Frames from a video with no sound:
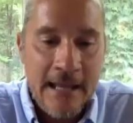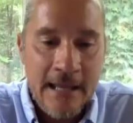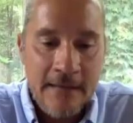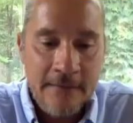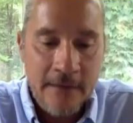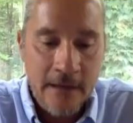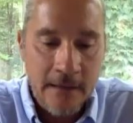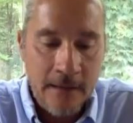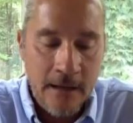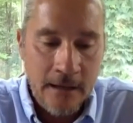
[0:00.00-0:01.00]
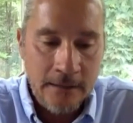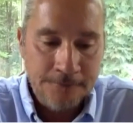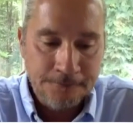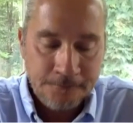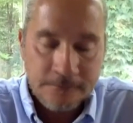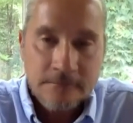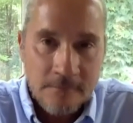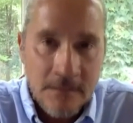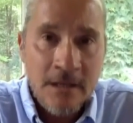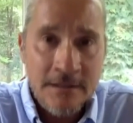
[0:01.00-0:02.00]
have a, uh, um,
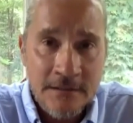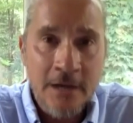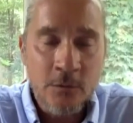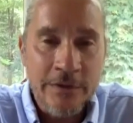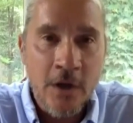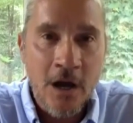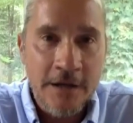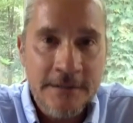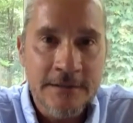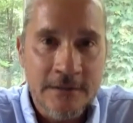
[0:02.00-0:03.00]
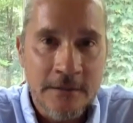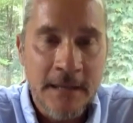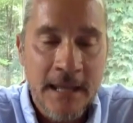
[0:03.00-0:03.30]
a son with autism,